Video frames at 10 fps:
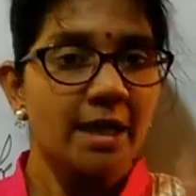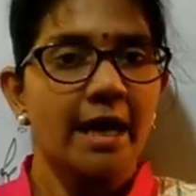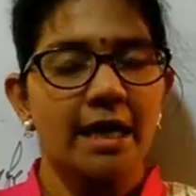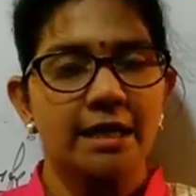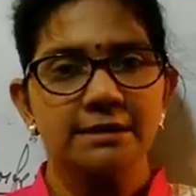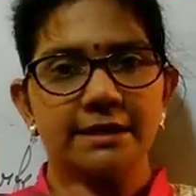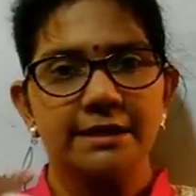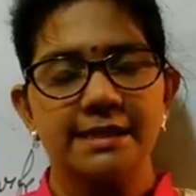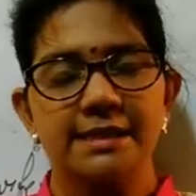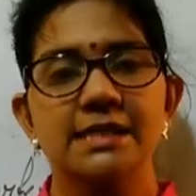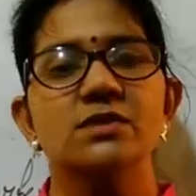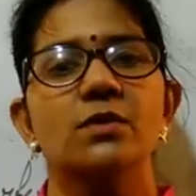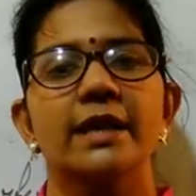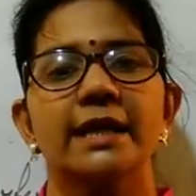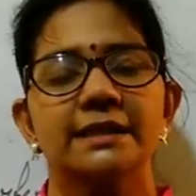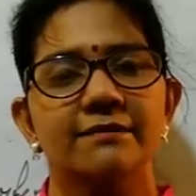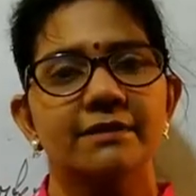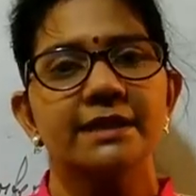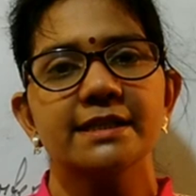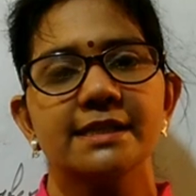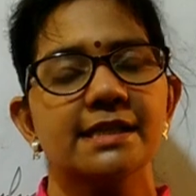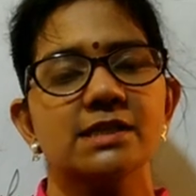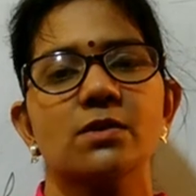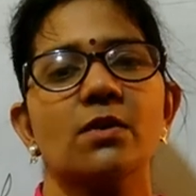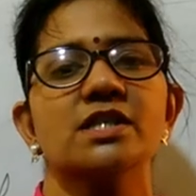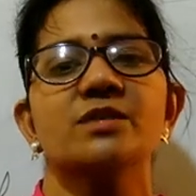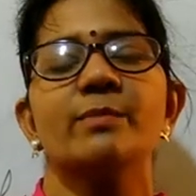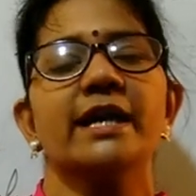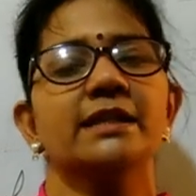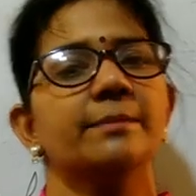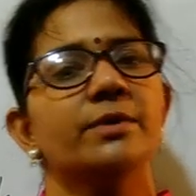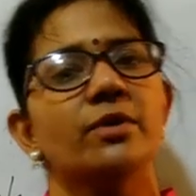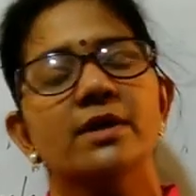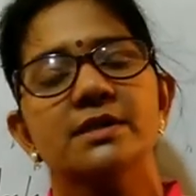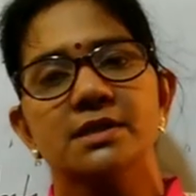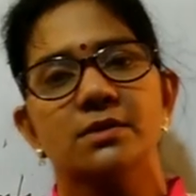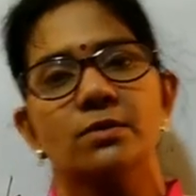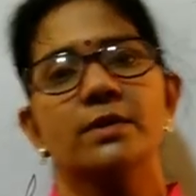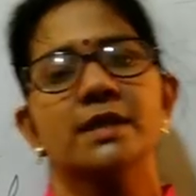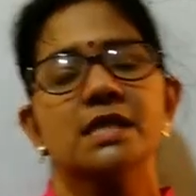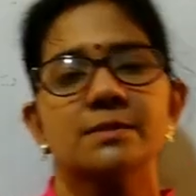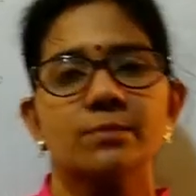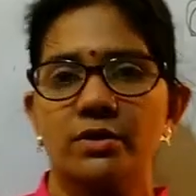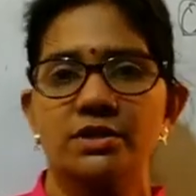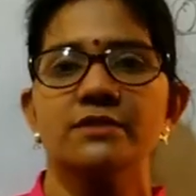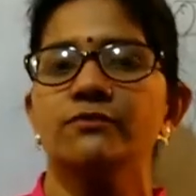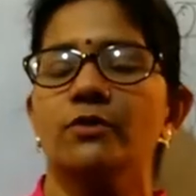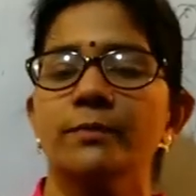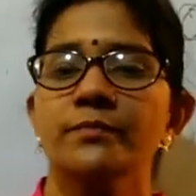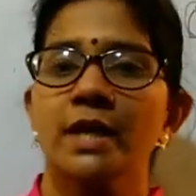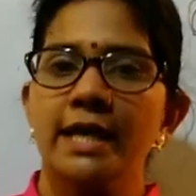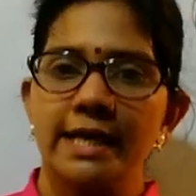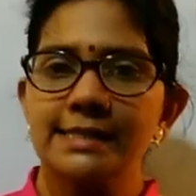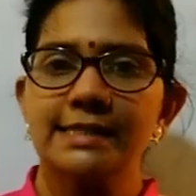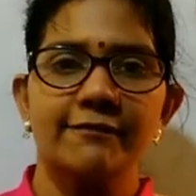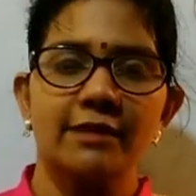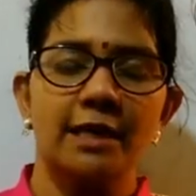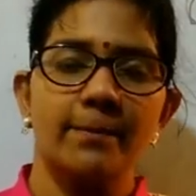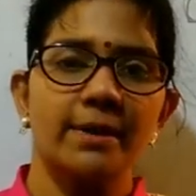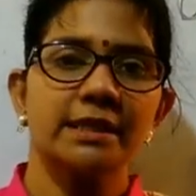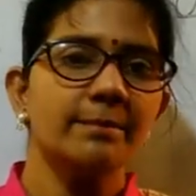And the disease, collectively disease caused by the prions, is known as spongiform encephalopathy,